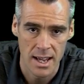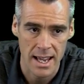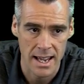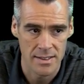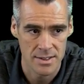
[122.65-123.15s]

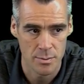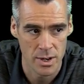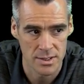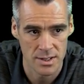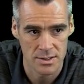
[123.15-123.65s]
And this
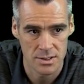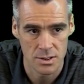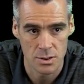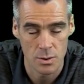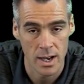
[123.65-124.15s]
brings us
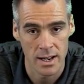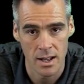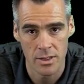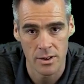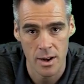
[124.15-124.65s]
to
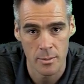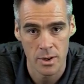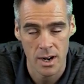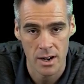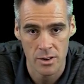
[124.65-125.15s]
another
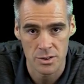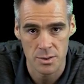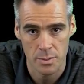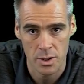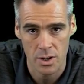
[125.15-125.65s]
number, another
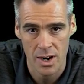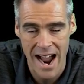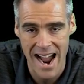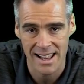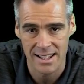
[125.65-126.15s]
superior,
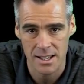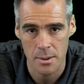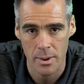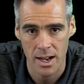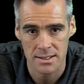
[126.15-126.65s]
highly
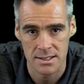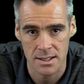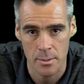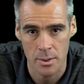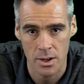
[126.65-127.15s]
composite
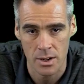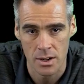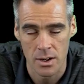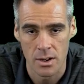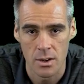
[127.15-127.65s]
number,
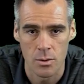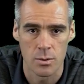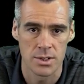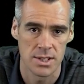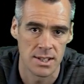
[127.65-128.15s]

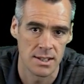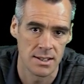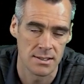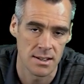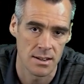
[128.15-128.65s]
which
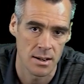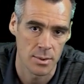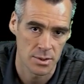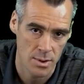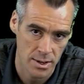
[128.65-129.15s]
is the
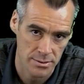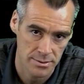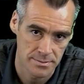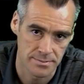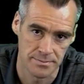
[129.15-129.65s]
number 12.
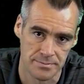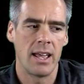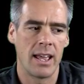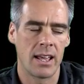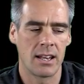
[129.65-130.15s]

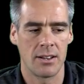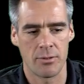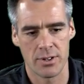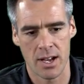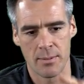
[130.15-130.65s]
And if
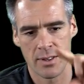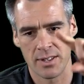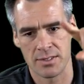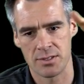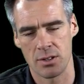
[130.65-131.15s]
we're talking about
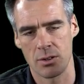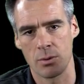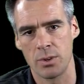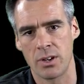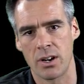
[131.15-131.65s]
this circle,
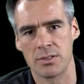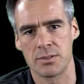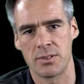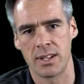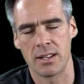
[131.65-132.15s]
we could
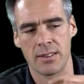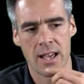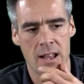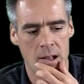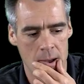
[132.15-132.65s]
also think
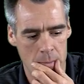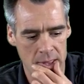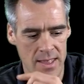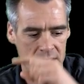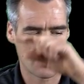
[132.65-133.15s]
that um,
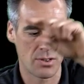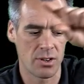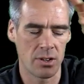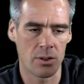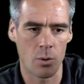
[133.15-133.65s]
in that
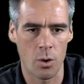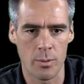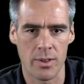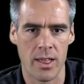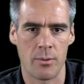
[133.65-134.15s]
circular
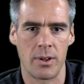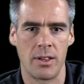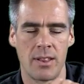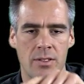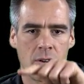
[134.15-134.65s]
orbit that
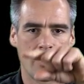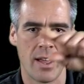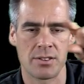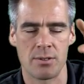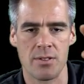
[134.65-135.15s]
we that the Earth
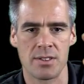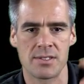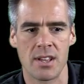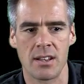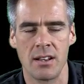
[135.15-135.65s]
has around the
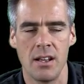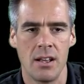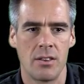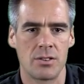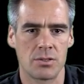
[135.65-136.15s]
Sun,
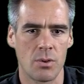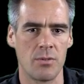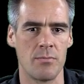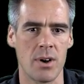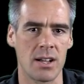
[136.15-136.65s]
there's
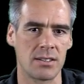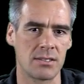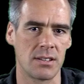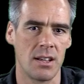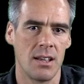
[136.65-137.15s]
12 months.